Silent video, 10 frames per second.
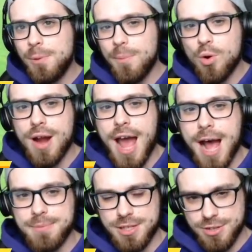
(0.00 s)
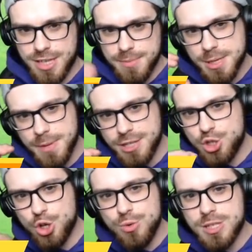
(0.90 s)
more apps. There seems to be
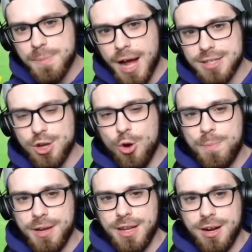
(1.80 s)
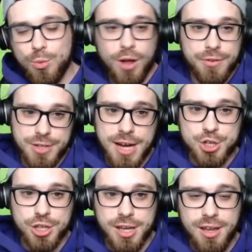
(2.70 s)
2 spots open here. Well, there's
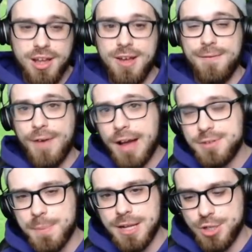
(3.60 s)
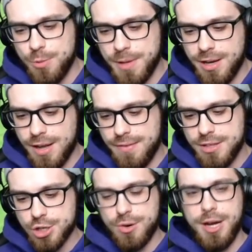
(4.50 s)
actually 5 spots open on this
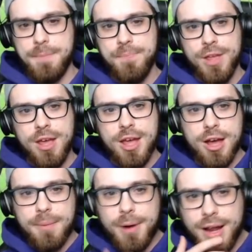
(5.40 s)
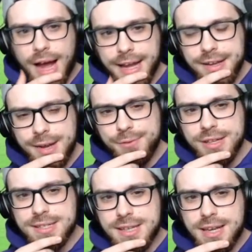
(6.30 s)
screen. But I could
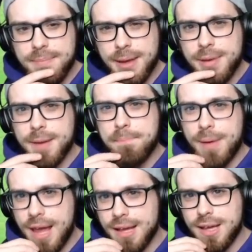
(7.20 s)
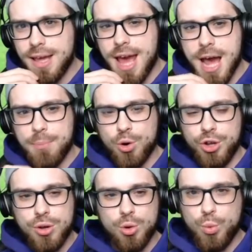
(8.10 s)
definitely see maybe a banking app where
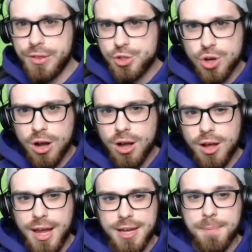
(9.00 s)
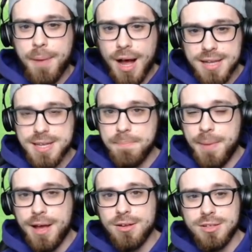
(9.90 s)
you can withdraw and deposit
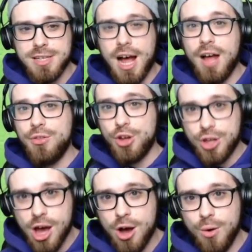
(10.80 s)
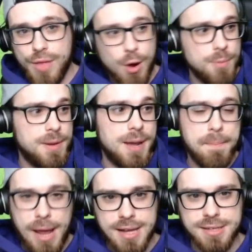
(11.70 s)
bells on the go. That would be
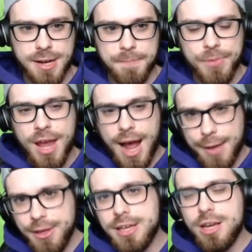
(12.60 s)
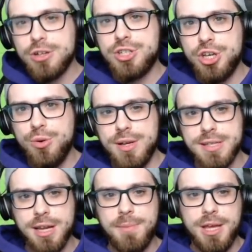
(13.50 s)
amazing. I think year 2 is
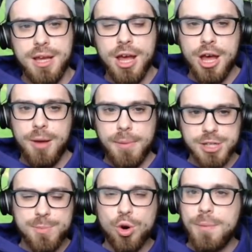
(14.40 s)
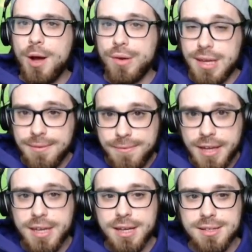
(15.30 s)
going to be much more about
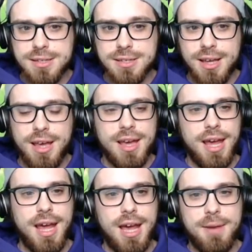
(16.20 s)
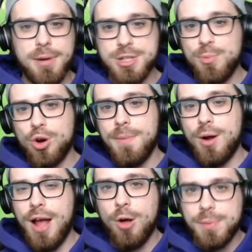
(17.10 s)
convenience and much more
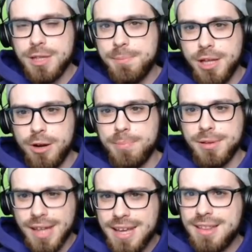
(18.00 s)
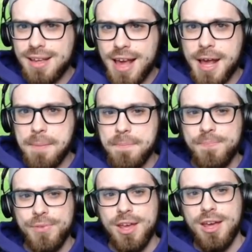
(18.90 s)
about helping the player play the game
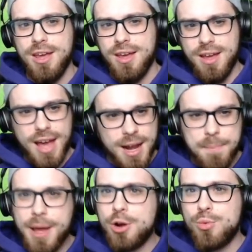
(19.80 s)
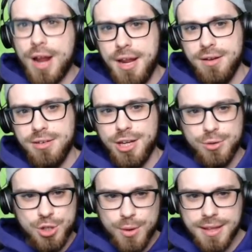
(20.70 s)
at a better rate. You know,
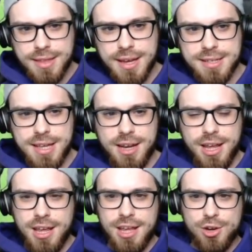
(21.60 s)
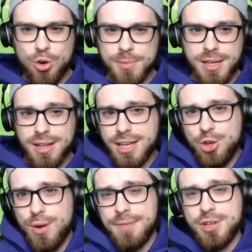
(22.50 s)
doing things that Normally, like,
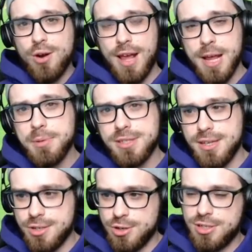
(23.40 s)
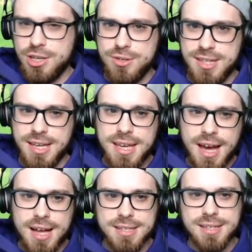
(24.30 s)
you would have to go to Able Sisters to use the
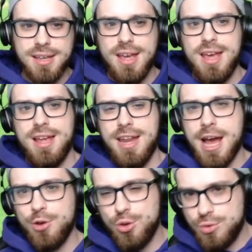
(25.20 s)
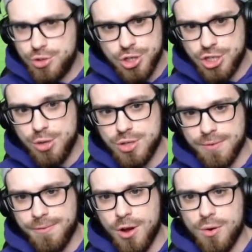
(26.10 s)
kiosk. Now you just use your
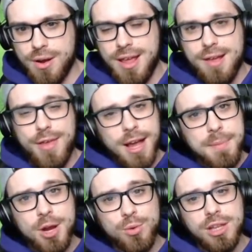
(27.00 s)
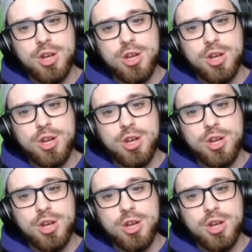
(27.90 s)
phone. That could be a really